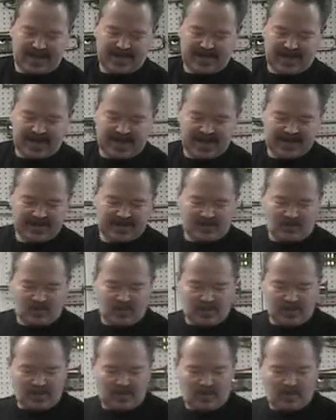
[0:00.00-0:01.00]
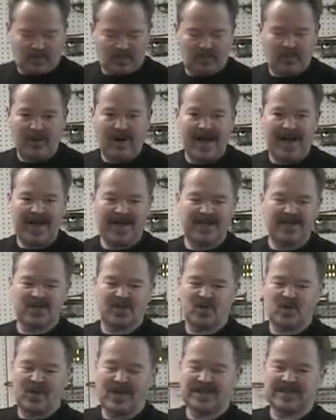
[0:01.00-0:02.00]
They get the rag
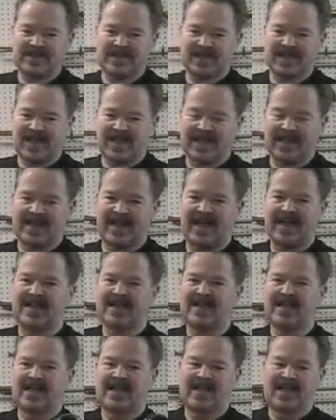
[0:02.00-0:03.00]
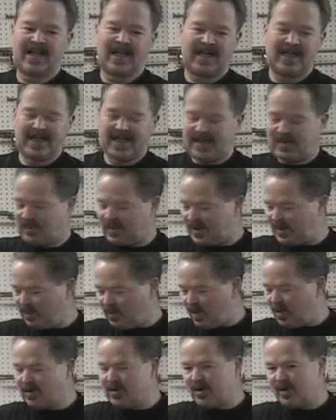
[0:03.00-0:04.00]
twisted like that, and then when it
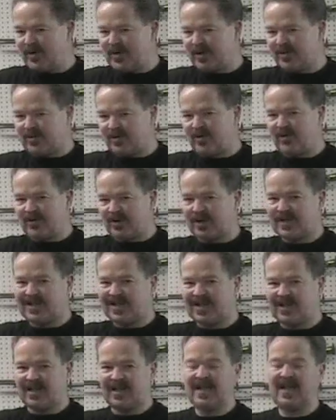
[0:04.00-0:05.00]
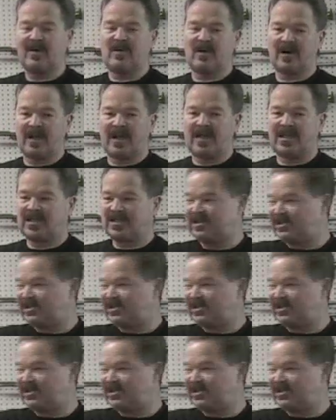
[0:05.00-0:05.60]
won't go in through their clarinet, what